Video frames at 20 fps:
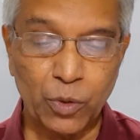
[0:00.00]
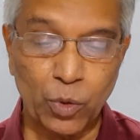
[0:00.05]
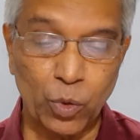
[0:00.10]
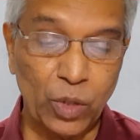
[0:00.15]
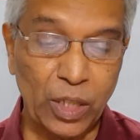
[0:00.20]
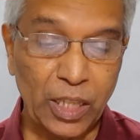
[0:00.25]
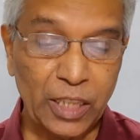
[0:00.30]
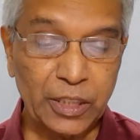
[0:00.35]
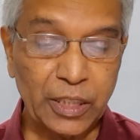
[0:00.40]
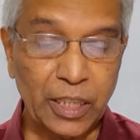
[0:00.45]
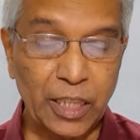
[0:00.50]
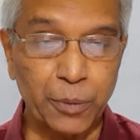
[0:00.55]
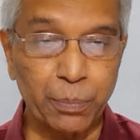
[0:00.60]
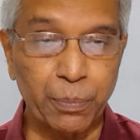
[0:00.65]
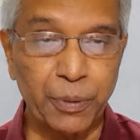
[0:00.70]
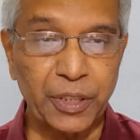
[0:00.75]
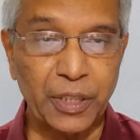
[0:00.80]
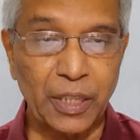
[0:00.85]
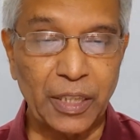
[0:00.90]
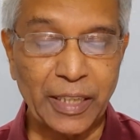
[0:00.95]
Rulers
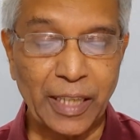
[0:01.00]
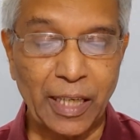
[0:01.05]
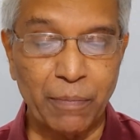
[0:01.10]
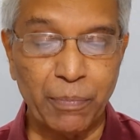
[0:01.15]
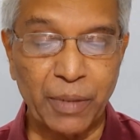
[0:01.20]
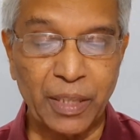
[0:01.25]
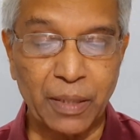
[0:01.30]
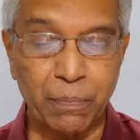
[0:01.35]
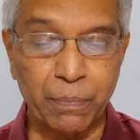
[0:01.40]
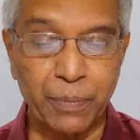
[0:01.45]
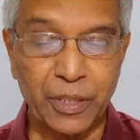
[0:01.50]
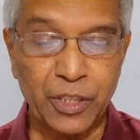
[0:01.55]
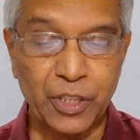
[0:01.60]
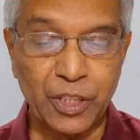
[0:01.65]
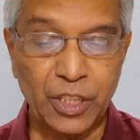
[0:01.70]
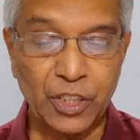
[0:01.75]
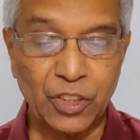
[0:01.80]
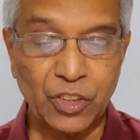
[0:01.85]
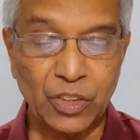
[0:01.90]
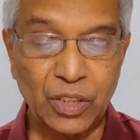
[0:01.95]
especially can be
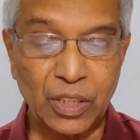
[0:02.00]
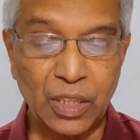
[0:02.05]
capricious.